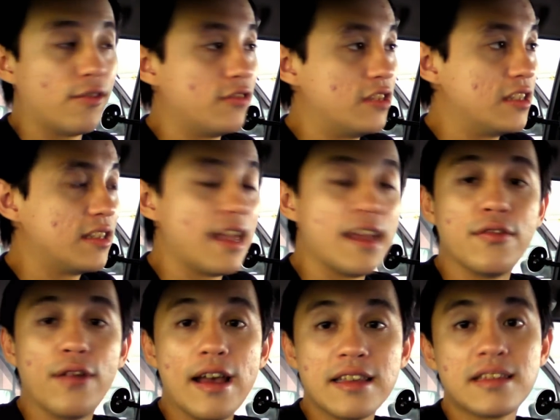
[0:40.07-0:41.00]
this
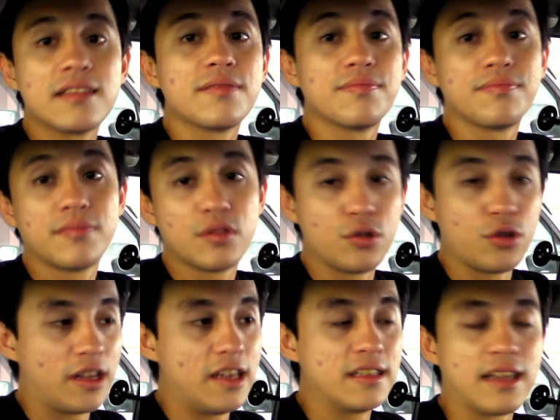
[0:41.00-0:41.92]
headrest, so your
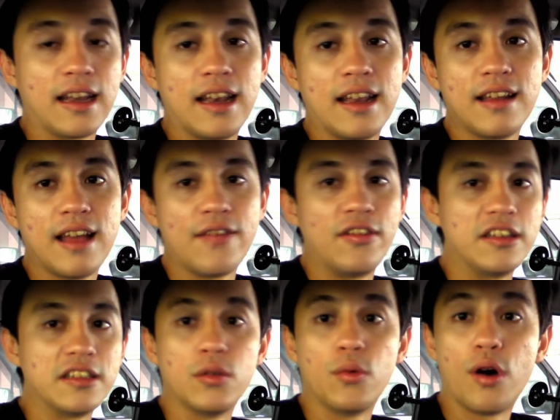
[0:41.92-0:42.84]
kids can have a
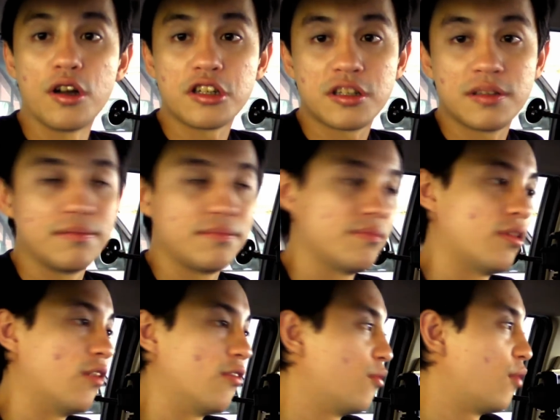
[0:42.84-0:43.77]
little watch
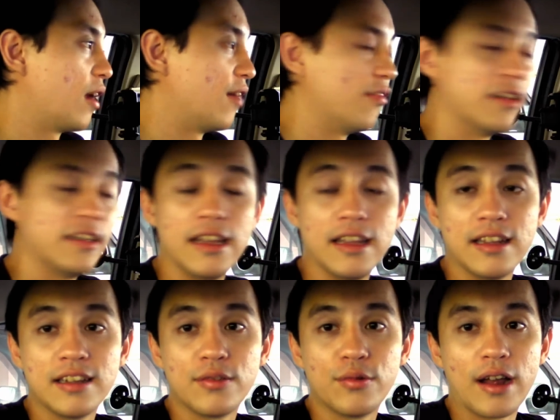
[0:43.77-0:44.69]
of whatever they
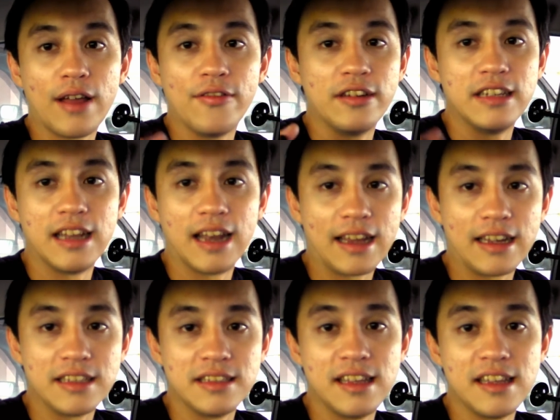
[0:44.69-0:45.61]
like
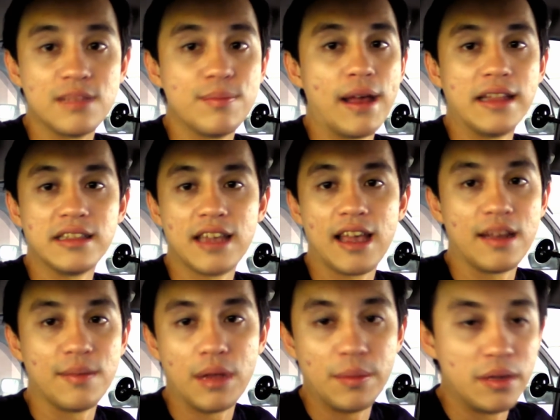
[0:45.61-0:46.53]
these days. Ben
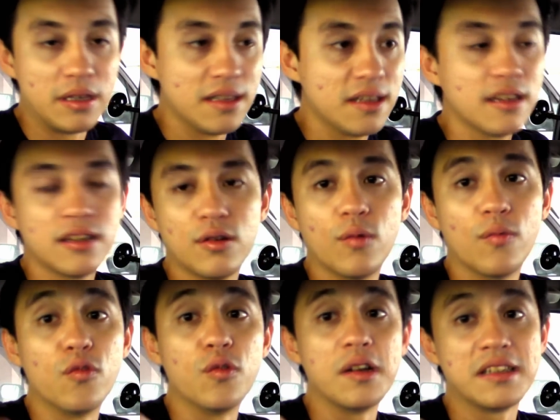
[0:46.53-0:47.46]
10 maybe,
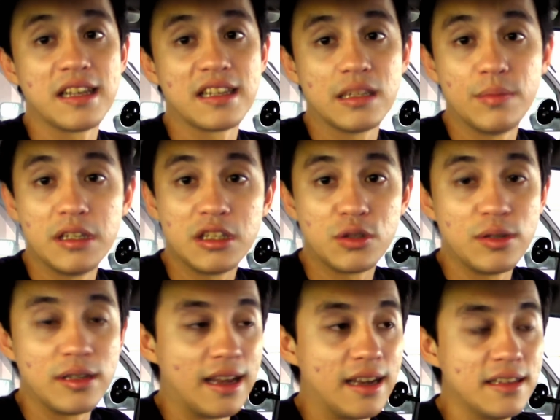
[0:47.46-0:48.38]
hopefully Sesame
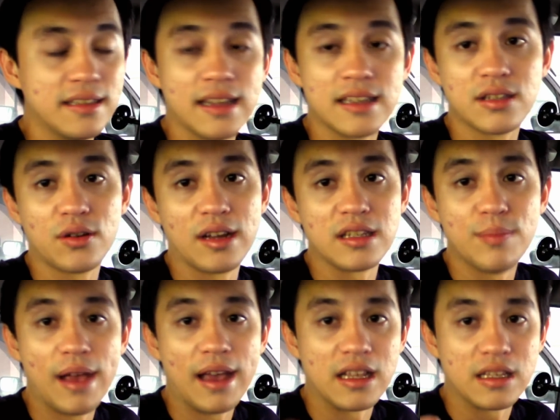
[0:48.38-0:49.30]
Street, at least that's not as
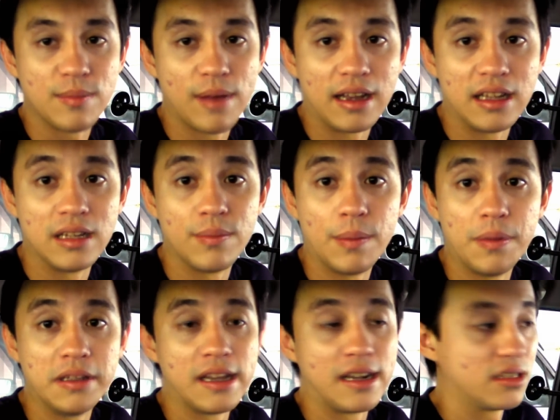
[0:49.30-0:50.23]
bad as Barney the
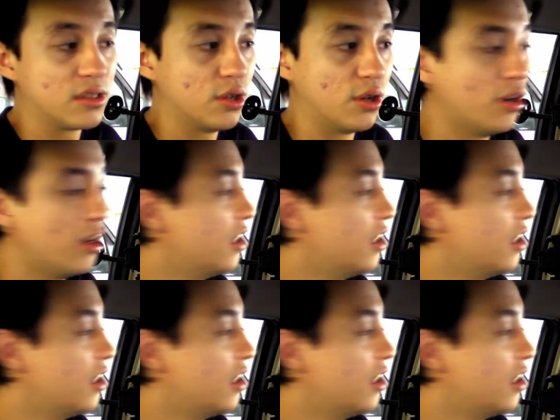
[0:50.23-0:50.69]
Purple Dinosaur.